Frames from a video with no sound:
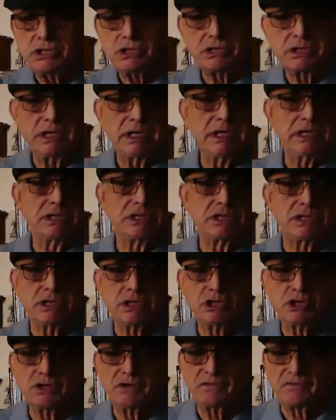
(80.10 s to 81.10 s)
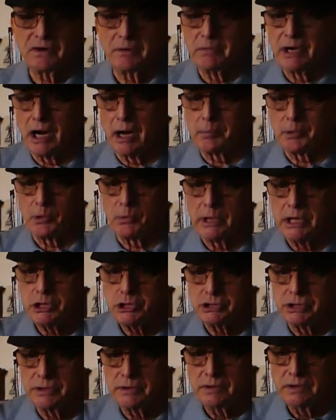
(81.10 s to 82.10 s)
as an incision from an
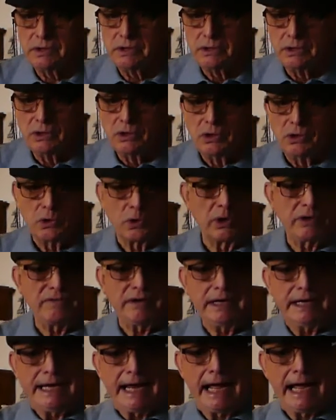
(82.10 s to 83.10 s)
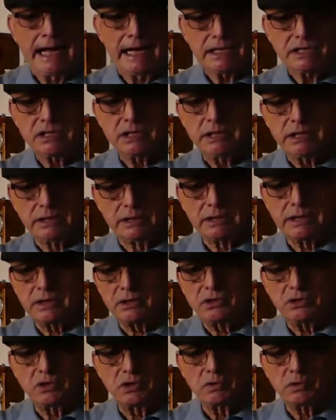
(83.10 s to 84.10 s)
operation, or even an accident
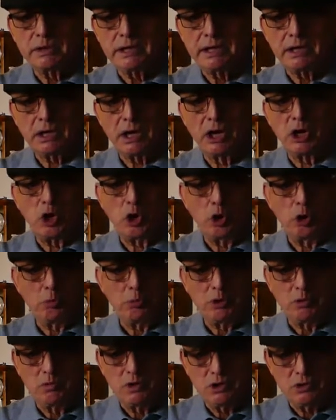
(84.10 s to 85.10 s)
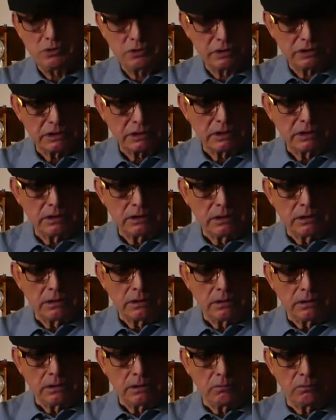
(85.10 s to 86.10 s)
that could create an open wound,
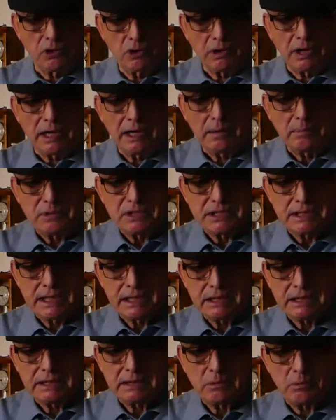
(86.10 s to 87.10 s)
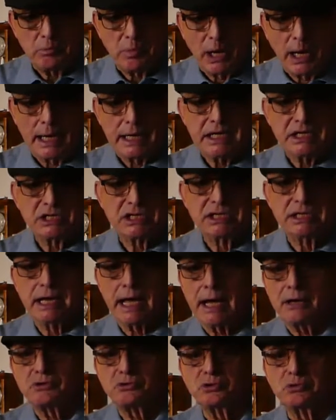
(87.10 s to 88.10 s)
will upset the body's
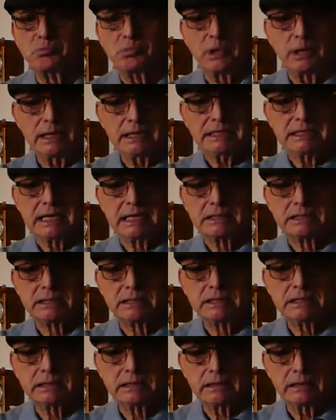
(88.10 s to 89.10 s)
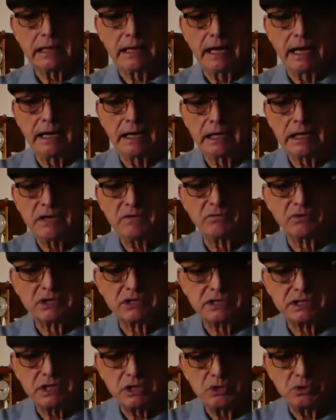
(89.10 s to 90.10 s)
natural processes and leave
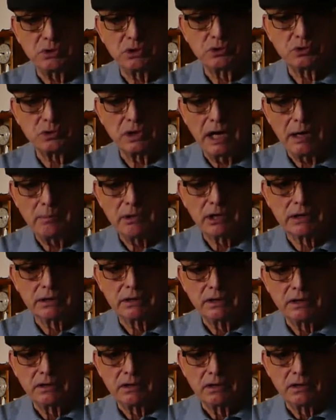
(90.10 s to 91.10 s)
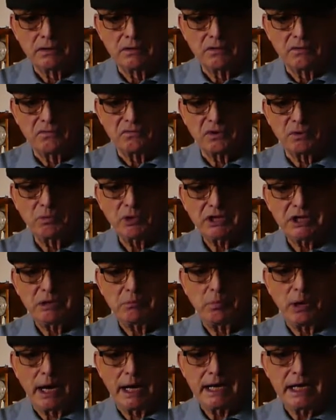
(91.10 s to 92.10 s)
residual trauma from what the
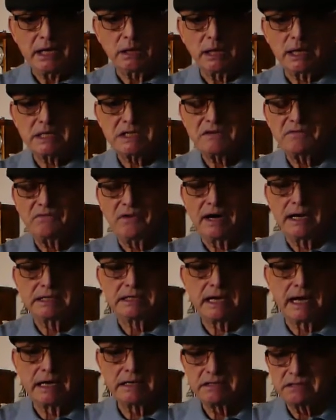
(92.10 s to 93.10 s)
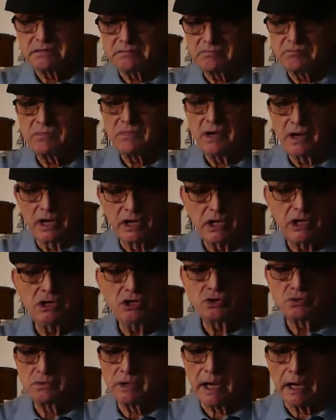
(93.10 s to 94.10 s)
body classifies as an
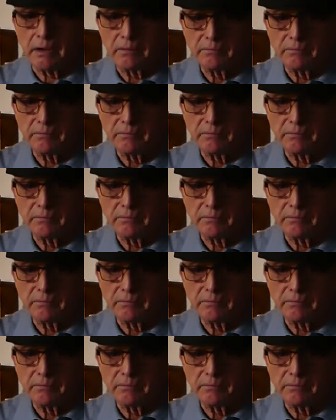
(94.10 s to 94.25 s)
injury.